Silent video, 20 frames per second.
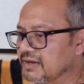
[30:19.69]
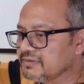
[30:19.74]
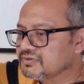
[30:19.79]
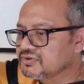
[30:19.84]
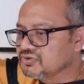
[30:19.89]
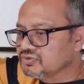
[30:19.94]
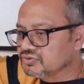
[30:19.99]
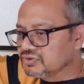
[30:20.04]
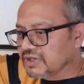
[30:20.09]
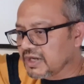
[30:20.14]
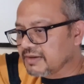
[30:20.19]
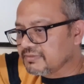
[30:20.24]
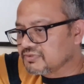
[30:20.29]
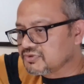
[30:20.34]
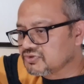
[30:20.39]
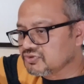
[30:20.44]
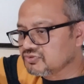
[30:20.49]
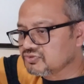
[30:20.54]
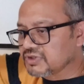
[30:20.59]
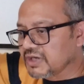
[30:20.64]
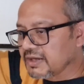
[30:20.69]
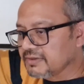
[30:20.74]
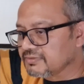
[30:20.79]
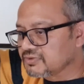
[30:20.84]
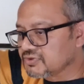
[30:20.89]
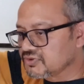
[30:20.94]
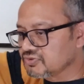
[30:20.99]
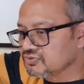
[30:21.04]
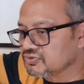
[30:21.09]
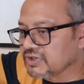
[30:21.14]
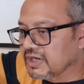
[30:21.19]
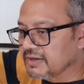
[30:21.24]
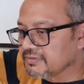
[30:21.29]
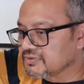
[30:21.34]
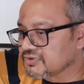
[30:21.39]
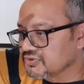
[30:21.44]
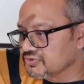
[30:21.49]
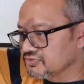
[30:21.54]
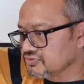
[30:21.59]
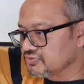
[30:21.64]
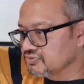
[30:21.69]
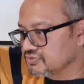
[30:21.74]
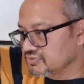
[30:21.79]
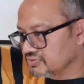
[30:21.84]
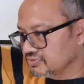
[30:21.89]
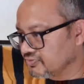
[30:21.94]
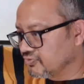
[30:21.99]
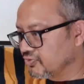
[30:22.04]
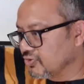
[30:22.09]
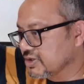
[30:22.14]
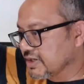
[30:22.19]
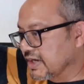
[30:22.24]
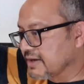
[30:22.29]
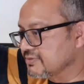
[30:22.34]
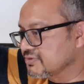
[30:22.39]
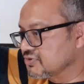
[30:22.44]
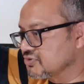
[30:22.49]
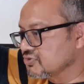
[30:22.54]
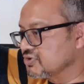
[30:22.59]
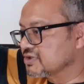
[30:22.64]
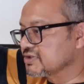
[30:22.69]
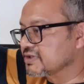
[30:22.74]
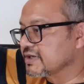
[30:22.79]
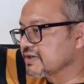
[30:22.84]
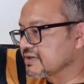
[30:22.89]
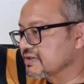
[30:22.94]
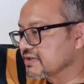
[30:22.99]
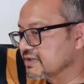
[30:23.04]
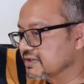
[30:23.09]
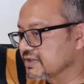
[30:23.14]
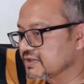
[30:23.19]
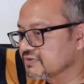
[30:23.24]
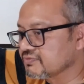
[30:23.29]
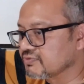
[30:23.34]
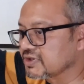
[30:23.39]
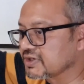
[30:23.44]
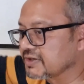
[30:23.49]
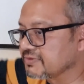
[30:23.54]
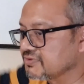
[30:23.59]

2 times 2 times 2 times 2. 4 times 2 is what gives you